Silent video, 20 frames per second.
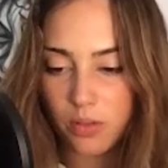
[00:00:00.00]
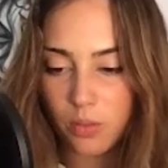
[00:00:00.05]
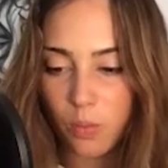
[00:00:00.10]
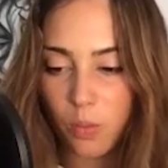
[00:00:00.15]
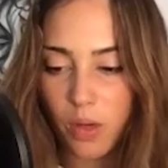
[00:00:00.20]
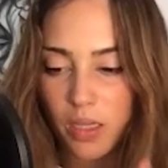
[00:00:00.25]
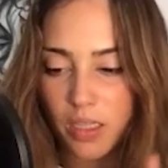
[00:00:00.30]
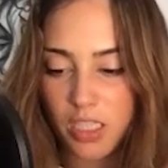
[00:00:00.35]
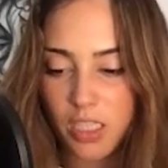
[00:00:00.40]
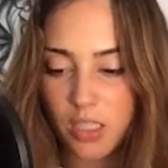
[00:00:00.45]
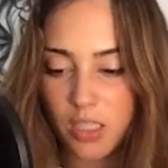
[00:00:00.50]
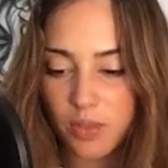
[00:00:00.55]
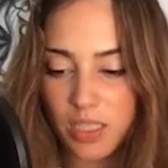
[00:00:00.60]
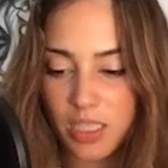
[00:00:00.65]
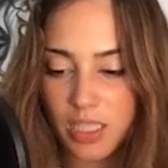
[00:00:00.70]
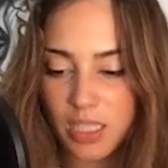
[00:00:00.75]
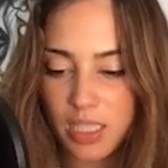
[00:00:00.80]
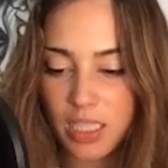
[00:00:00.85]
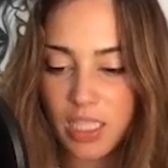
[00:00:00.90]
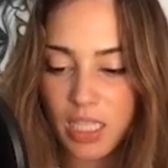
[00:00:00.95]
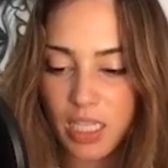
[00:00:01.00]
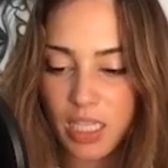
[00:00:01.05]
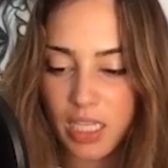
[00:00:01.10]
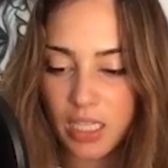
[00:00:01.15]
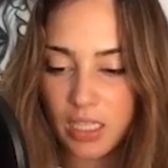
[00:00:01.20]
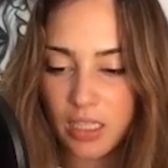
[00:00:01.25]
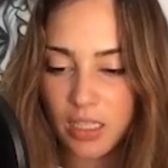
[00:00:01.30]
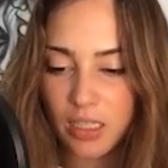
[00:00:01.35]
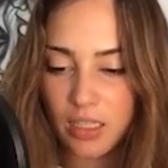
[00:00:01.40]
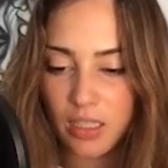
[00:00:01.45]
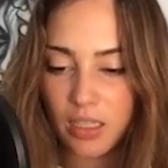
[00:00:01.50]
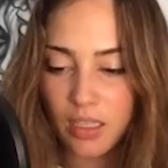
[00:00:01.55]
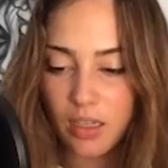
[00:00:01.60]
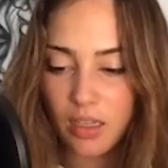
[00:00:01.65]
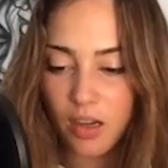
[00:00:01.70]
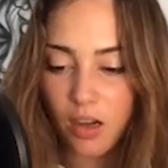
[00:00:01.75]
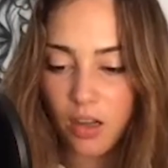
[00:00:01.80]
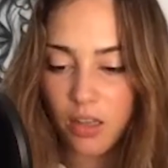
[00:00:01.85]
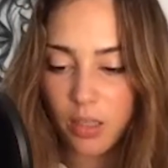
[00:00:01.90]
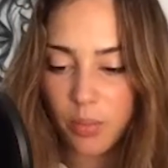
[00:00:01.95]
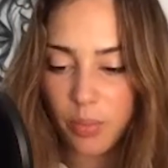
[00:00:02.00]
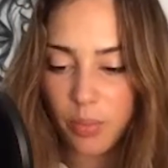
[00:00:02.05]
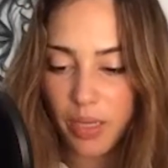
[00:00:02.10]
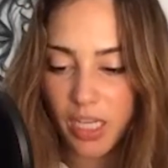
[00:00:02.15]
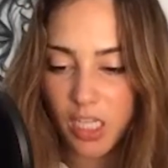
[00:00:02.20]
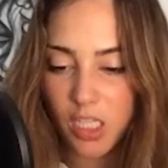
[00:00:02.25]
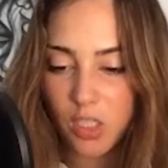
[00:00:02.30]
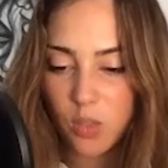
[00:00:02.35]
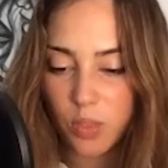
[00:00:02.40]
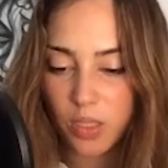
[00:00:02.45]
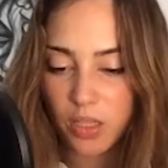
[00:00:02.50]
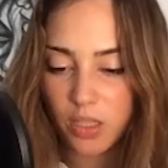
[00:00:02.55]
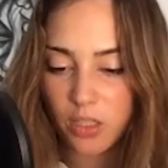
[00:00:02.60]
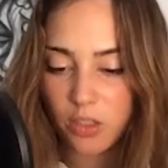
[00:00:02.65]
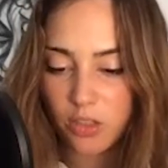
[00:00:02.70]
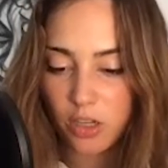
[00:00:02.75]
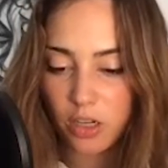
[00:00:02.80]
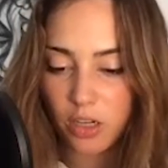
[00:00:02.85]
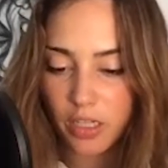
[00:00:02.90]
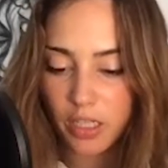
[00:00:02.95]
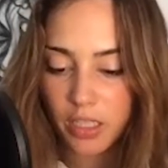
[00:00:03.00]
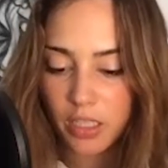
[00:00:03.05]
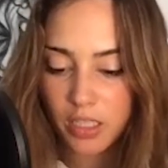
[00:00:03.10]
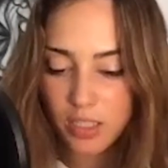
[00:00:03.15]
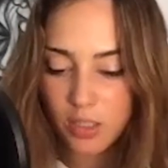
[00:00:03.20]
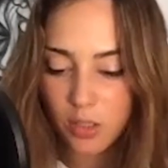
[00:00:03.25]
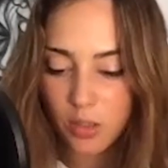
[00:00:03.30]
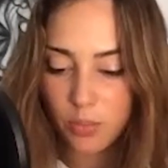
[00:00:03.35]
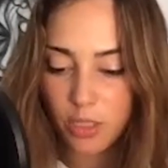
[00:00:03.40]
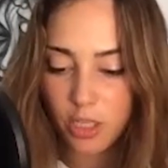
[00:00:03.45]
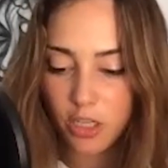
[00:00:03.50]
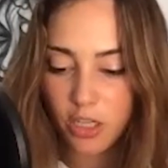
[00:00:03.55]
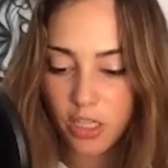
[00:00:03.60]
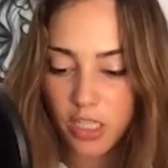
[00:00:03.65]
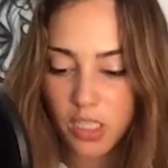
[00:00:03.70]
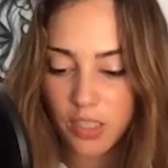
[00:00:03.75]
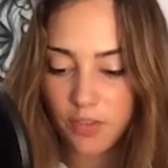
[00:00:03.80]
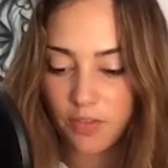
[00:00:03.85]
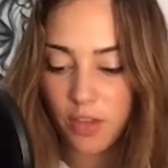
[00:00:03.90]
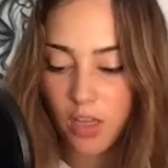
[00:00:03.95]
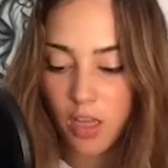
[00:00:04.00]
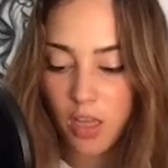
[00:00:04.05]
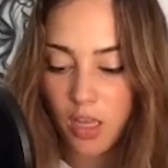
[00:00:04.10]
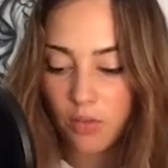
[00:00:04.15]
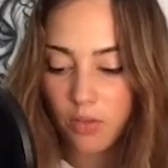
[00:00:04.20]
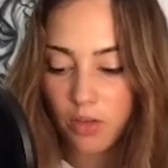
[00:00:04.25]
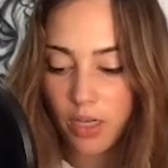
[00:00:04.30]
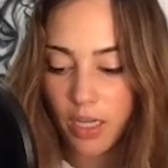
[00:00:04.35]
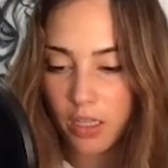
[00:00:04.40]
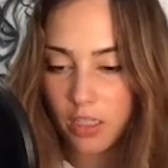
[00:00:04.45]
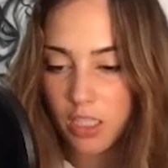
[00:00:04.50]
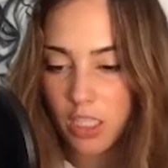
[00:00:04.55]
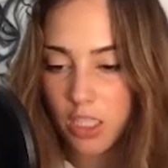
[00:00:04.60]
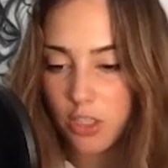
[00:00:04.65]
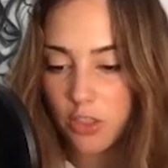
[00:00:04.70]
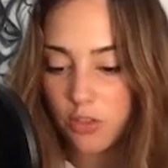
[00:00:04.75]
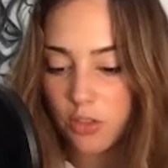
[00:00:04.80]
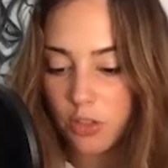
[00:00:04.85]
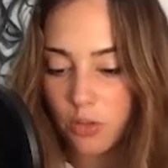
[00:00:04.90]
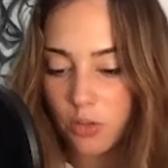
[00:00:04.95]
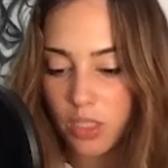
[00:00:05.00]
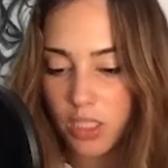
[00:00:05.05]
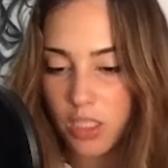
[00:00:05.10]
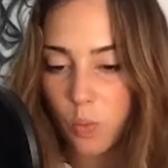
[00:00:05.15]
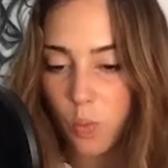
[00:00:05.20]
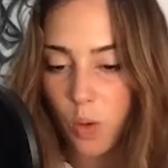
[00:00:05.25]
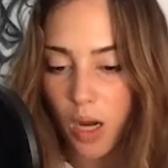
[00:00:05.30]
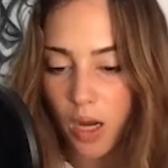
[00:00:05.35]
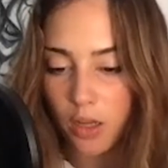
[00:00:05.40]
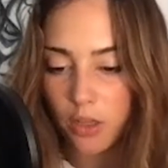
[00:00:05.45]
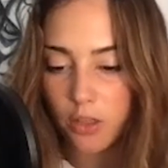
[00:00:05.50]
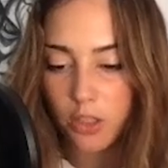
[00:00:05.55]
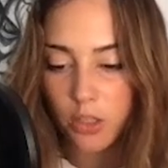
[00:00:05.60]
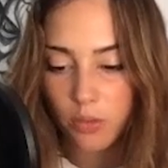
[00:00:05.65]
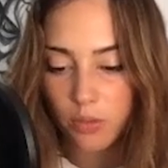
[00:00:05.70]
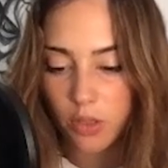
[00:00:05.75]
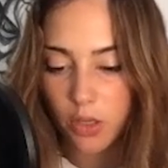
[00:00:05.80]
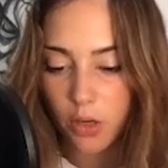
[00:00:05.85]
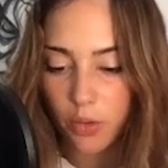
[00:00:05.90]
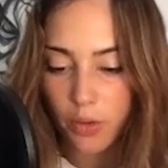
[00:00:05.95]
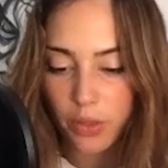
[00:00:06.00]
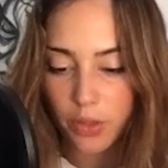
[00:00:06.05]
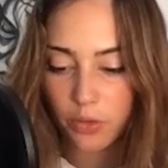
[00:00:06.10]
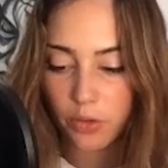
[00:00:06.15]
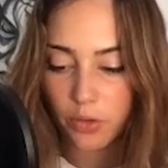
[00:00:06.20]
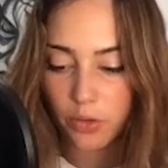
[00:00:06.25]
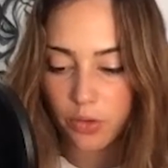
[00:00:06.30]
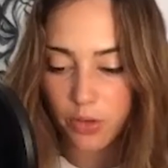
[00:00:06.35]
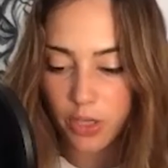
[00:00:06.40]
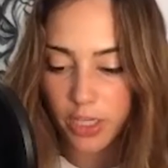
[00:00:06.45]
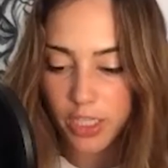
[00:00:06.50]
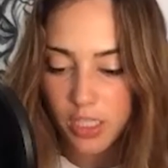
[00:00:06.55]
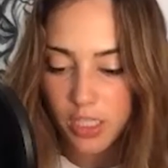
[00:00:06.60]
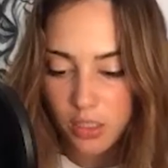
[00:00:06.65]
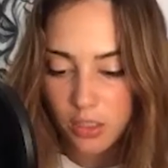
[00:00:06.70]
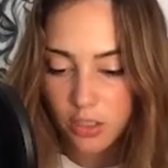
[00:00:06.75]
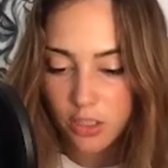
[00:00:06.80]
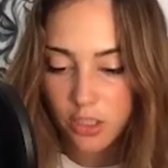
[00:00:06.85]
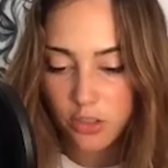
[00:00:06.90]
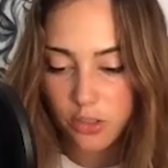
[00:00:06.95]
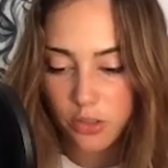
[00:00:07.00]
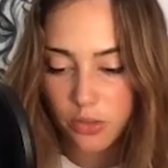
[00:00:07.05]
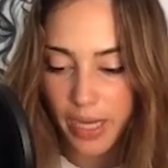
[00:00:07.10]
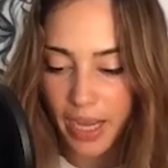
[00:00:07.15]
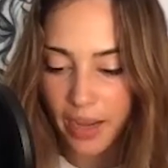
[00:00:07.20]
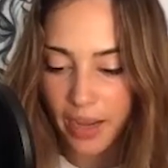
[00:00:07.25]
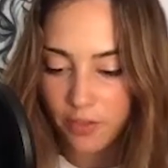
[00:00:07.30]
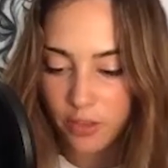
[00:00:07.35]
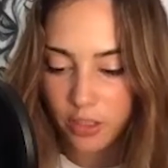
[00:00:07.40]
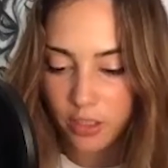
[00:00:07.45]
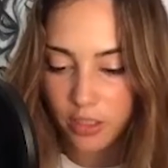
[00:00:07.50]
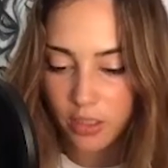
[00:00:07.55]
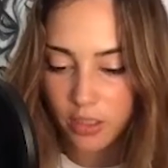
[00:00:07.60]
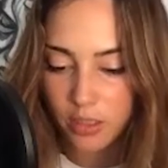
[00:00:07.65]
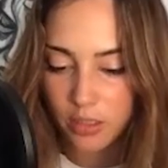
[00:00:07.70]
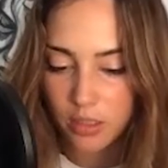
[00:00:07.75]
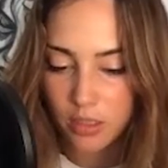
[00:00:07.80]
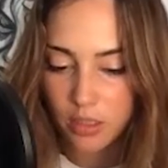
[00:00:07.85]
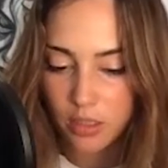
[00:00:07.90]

what she was seeing on the page with the drawings, So I'm curious if oh. Raquel, did you do these while you were going through the regression or do you do after?